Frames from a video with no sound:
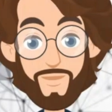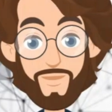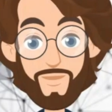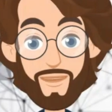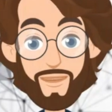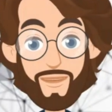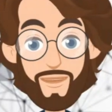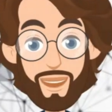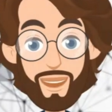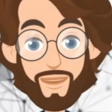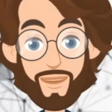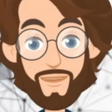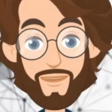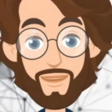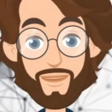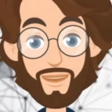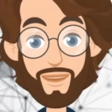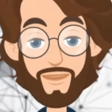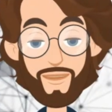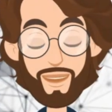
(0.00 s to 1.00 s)
One of the
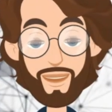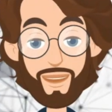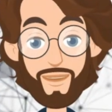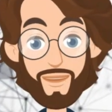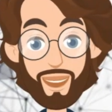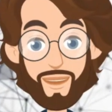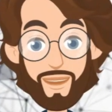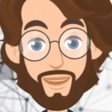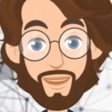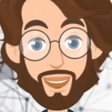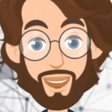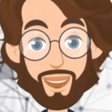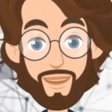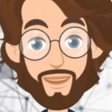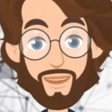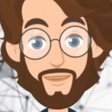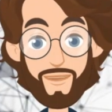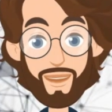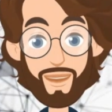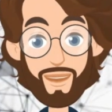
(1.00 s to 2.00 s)
main reasons we
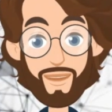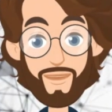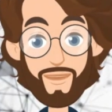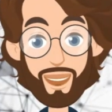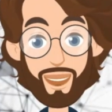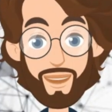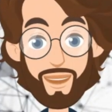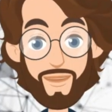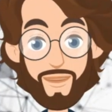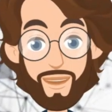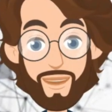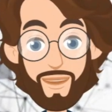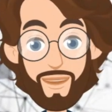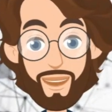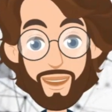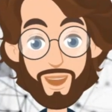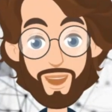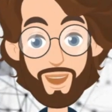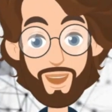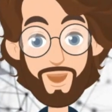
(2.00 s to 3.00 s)
compare ourselves to
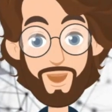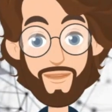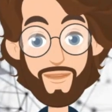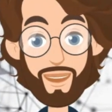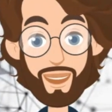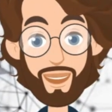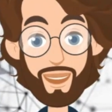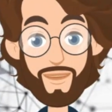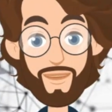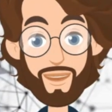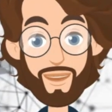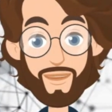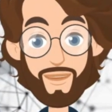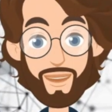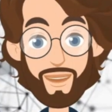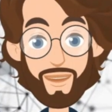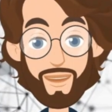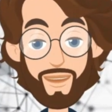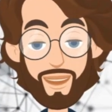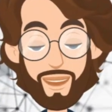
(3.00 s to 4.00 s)
others is that we live
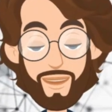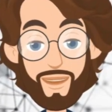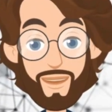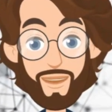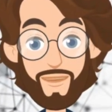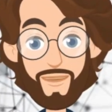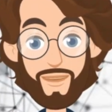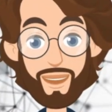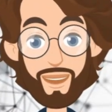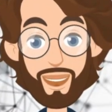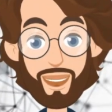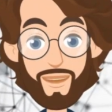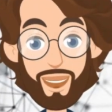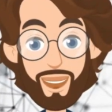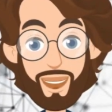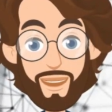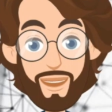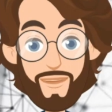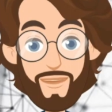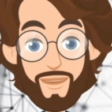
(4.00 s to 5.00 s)
in a society that
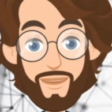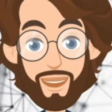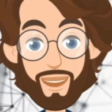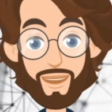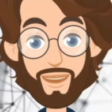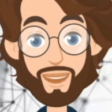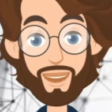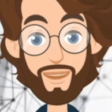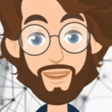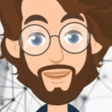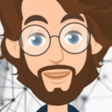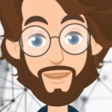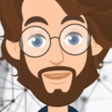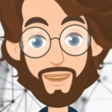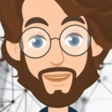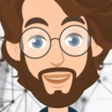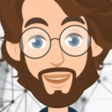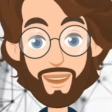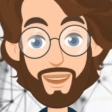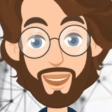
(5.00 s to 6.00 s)
values
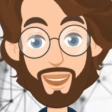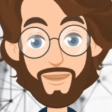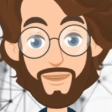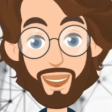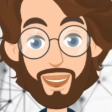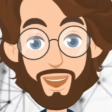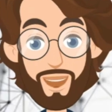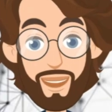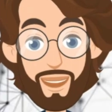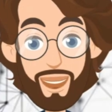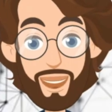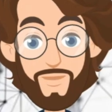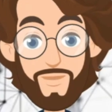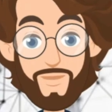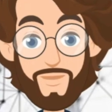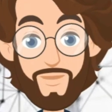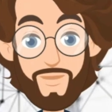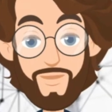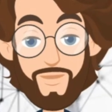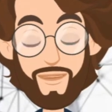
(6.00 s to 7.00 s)
social status.
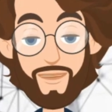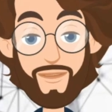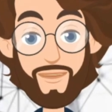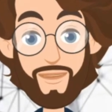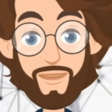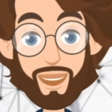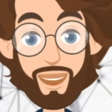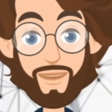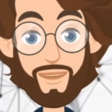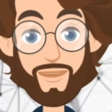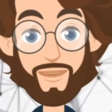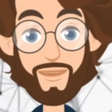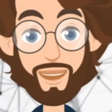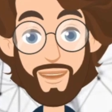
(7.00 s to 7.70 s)
We often use